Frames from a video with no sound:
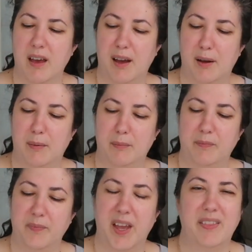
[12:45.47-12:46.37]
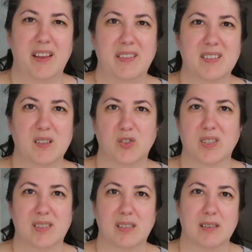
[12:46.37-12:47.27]
And then this is
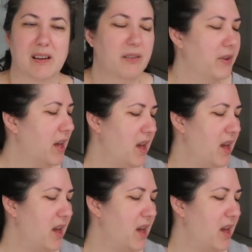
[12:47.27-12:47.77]
just sensitive.